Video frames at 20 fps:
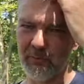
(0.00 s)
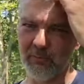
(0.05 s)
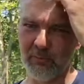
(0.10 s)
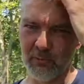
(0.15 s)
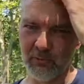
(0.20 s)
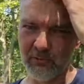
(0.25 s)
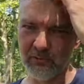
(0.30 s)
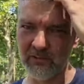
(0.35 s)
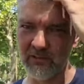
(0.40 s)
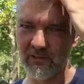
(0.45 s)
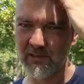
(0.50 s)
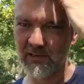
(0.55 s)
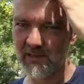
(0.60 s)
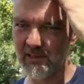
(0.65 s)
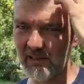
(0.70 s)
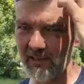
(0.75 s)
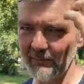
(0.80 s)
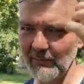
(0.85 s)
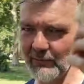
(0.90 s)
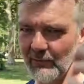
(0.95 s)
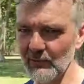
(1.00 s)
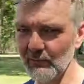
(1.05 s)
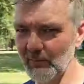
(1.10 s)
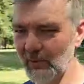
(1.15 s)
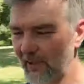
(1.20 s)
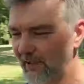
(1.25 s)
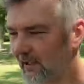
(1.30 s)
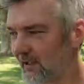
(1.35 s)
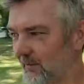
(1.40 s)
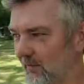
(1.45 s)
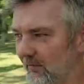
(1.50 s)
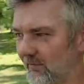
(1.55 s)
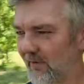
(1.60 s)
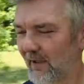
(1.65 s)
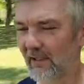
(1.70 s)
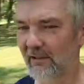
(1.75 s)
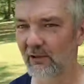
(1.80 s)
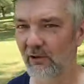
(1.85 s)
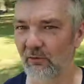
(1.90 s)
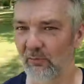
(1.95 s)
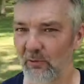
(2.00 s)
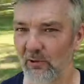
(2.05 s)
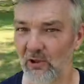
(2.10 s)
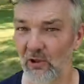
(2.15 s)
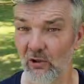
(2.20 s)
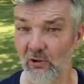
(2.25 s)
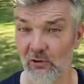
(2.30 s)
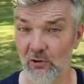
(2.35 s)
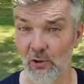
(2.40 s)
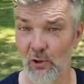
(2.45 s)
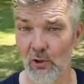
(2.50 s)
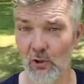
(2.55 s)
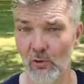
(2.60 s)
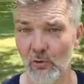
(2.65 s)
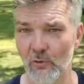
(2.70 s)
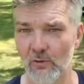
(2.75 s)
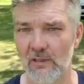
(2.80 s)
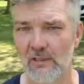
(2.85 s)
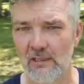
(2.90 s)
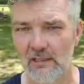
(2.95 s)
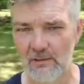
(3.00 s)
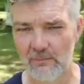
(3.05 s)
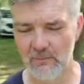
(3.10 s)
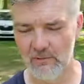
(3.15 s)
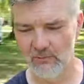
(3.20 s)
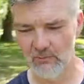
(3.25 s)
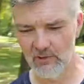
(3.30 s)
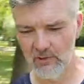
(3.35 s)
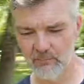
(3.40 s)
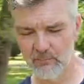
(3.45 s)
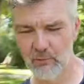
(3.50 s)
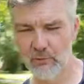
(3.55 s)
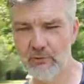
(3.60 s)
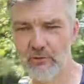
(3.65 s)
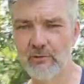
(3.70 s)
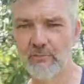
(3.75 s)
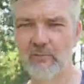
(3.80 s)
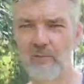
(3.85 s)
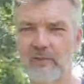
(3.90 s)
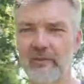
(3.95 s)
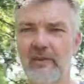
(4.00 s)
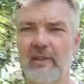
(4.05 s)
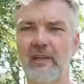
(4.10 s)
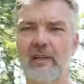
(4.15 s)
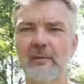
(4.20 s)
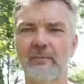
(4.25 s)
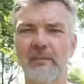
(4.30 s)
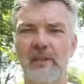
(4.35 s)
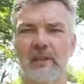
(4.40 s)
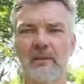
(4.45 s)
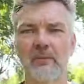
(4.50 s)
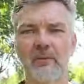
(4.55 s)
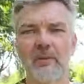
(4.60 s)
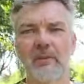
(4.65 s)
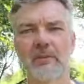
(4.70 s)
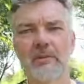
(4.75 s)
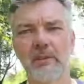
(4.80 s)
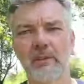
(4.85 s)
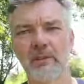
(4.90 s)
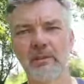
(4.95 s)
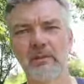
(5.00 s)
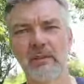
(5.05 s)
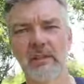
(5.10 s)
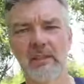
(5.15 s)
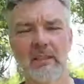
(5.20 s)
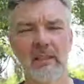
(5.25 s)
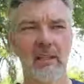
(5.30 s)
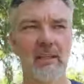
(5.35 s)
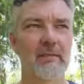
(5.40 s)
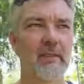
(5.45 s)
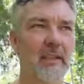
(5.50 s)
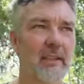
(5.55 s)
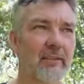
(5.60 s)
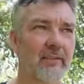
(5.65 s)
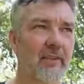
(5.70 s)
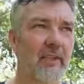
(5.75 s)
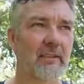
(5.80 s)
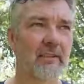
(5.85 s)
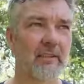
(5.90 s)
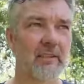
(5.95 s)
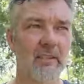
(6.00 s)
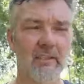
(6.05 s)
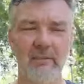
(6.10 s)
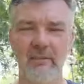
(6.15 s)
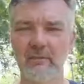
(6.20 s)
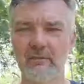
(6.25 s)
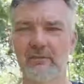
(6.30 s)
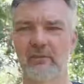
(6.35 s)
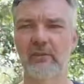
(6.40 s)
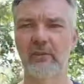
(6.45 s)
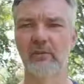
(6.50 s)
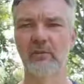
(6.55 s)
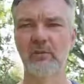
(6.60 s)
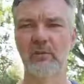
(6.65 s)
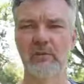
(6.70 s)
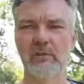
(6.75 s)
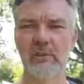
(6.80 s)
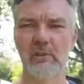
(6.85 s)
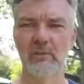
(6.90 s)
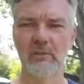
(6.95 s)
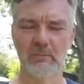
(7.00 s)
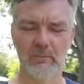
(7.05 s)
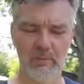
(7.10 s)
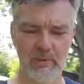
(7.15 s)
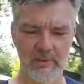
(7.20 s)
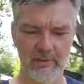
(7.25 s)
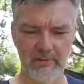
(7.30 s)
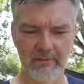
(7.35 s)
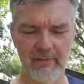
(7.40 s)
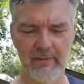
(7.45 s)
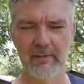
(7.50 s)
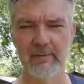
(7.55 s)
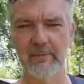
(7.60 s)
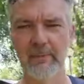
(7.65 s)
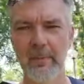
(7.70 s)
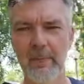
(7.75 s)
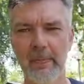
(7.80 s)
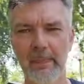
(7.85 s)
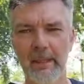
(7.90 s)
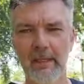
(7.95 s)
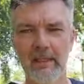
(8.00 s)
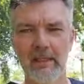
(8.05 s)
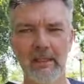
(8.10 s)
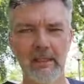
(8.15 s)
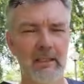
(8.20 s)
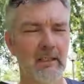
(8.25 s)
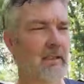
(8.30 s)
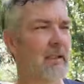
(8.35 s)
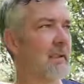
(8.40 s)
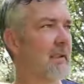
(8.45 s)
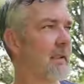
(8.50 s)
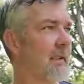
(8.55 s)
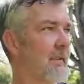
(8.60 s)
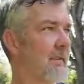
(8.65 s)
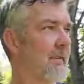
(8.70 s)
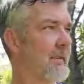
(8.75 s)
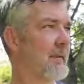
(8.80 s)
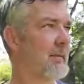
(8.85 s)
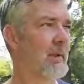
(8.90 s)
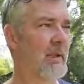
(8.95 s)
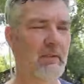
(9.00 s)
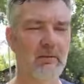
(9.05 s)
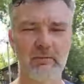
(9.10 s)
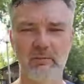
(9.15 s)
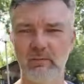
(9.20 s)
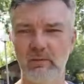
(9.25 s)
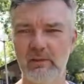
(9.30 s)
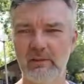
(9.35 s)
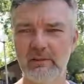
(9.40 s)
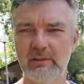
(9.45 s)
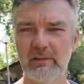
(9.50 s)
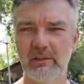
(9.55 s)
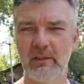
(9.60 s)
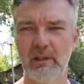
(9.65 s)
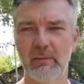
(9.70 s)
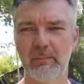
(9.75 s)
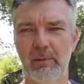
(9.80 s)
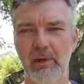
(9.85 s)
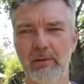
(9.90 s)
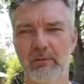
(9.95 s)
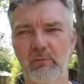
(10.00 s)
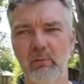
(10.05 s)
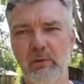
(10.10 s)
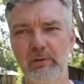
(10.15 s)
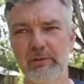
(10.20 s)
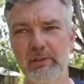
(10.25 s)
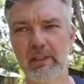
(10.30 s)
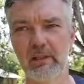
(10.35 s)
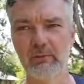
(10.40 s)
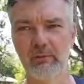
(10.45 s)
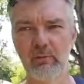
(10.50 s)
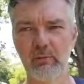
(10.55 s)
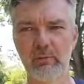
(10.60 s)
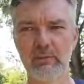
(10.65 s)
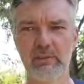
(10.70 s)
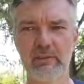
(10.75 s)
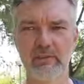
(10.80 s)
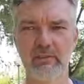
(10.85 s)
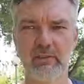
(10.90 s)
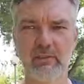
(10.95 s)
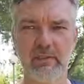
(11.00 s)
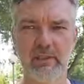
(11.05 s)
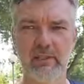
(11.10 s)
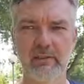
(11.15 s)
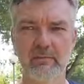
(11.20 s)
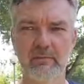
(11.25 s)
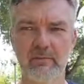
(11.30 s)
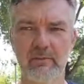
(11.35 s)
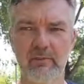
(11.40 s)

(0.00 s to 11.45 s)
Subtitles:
pool. I'm still packing my van because we've got to go. We're really pushing for time now. I've extended it till 2 o'clock, but it's about, you know, 1:30 now, so we need to get